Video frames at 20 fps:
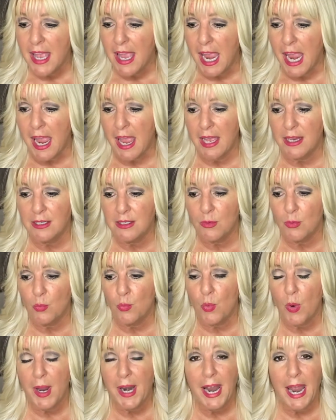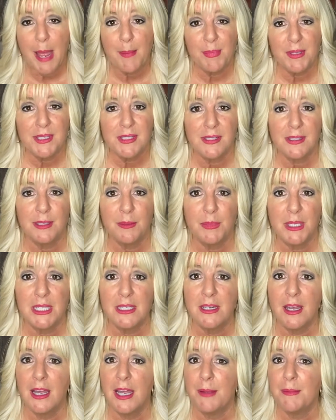And what happens in the
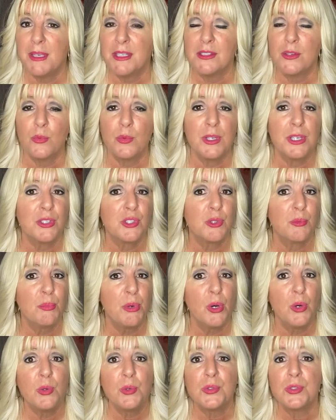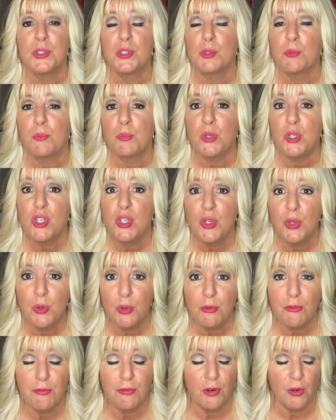meantime is that we expose this
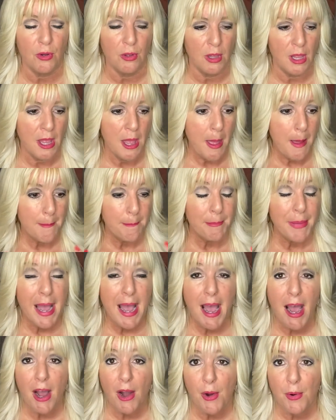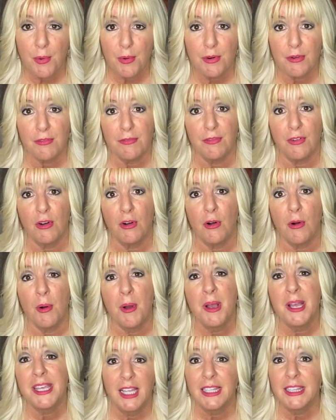beautiful, powerful,
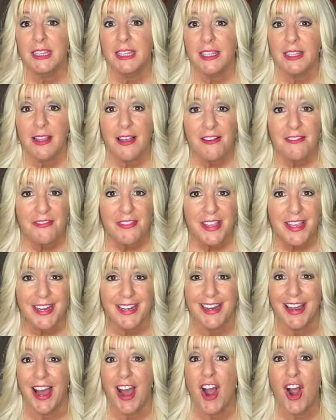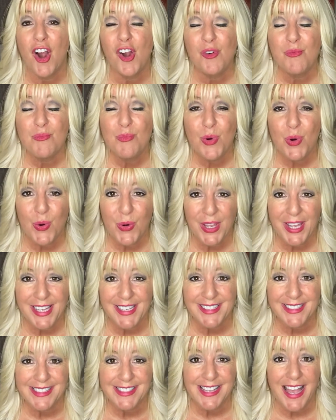loving,
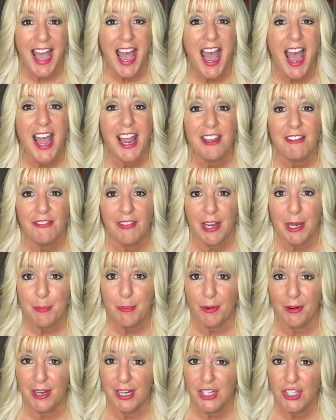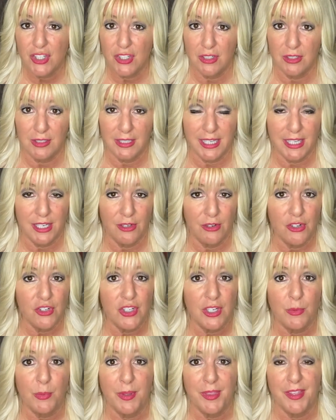harmonious, high vibrational
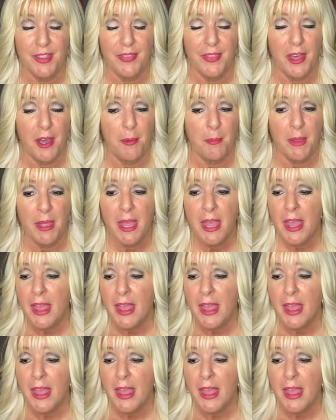energy within them.